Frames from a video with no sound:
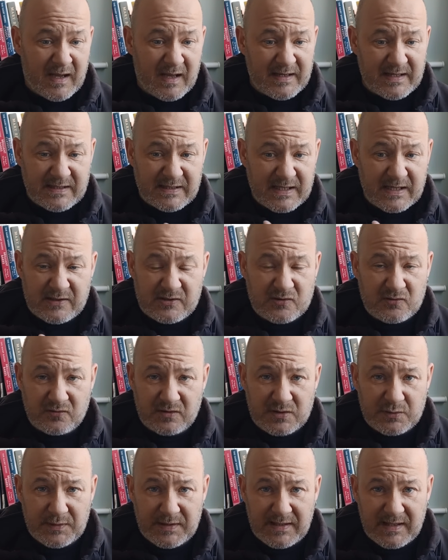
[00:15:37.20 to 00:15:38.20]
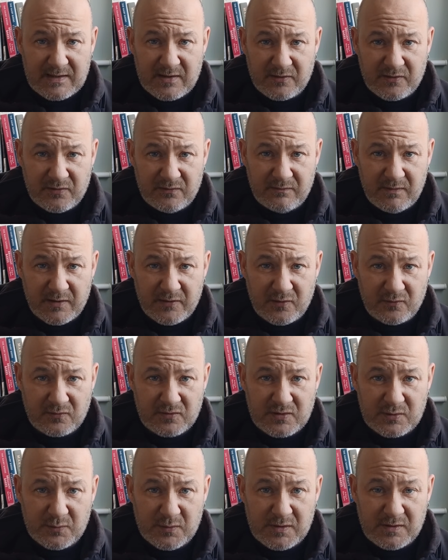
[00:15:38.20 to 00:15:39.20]
And he's took to it like a
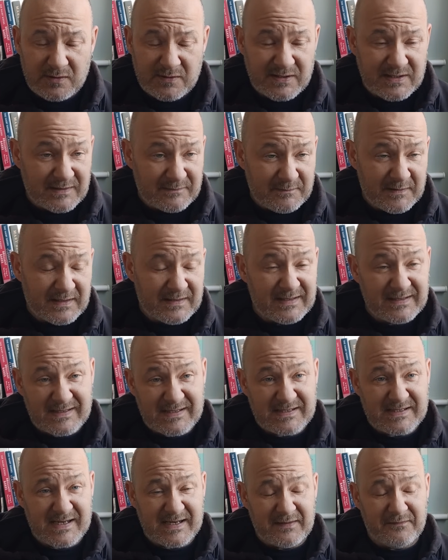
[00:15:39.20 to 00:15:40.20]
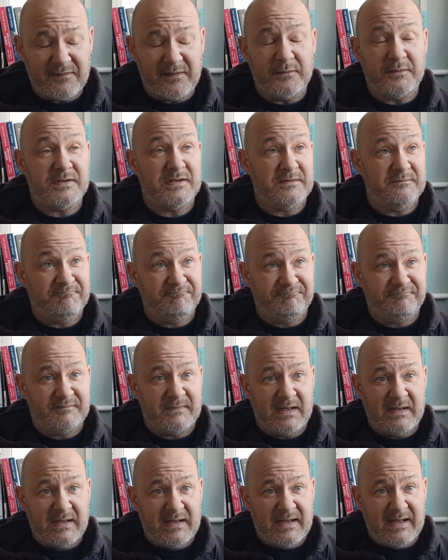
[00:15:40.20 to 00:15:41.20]
duck to water. And like I said, if he was
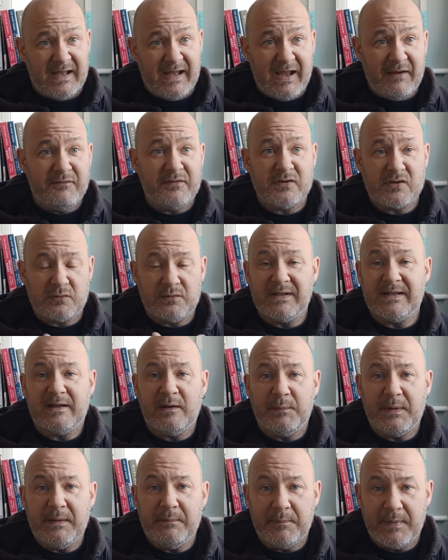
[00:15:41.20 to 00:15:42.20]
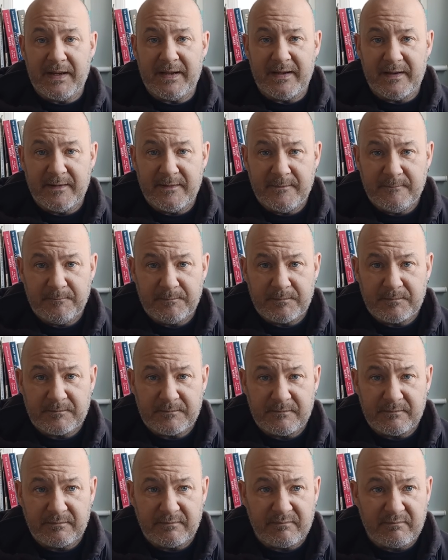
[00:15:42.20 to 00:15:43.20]
a little bit bigger,
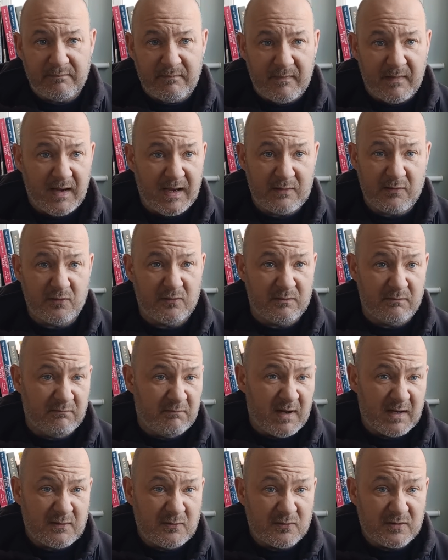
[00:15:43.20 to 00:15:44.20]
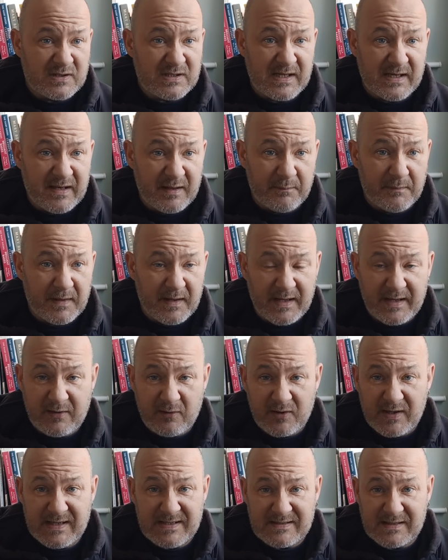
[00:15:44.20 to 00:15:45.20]
I could see that he
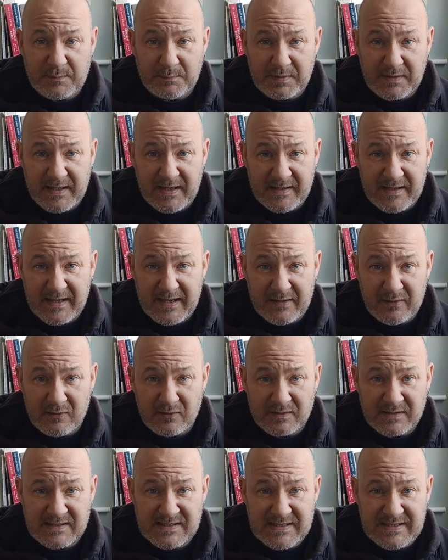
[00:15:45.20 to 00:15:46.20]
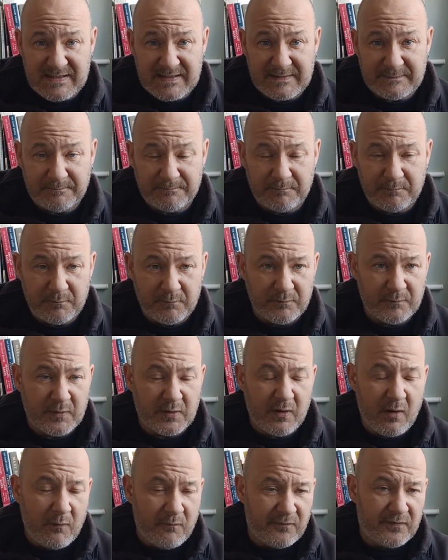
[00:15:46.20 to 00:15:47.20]
could easily play ahead all the time.
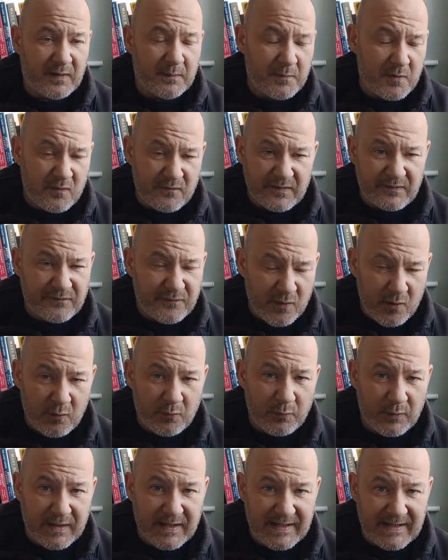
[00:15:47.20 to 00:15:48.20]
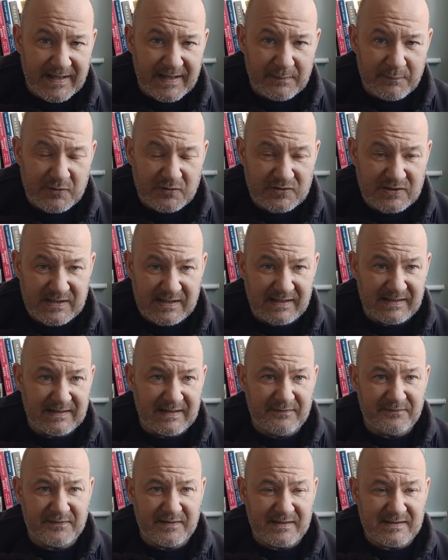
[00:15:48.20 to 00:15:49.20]
But hopefully moving forward, we can get him onto that
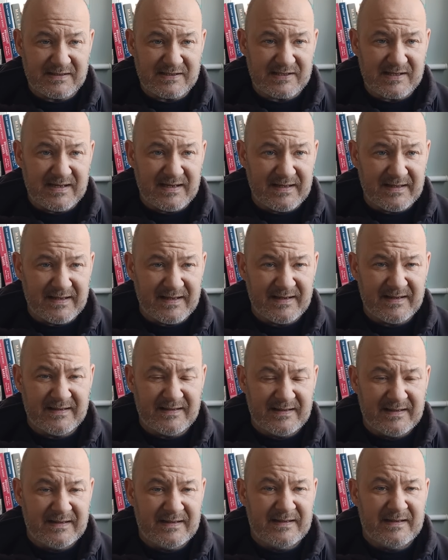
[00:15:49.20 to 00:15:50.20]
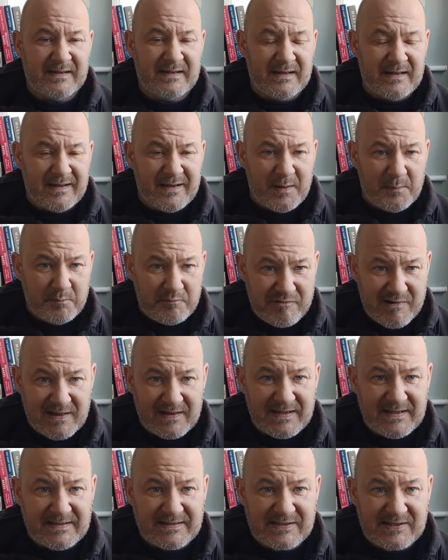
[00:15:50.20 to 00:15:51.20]
left-hand side.
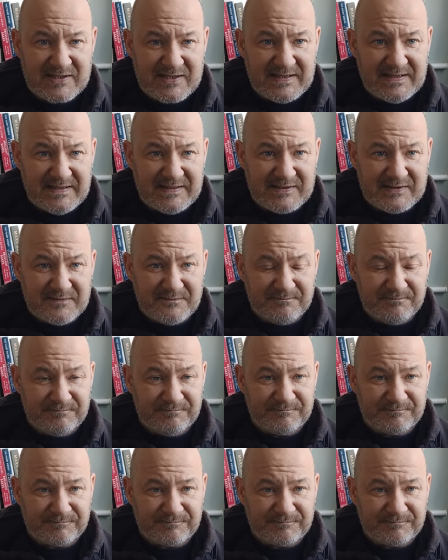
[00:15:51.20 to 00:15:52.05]
Brilliant season.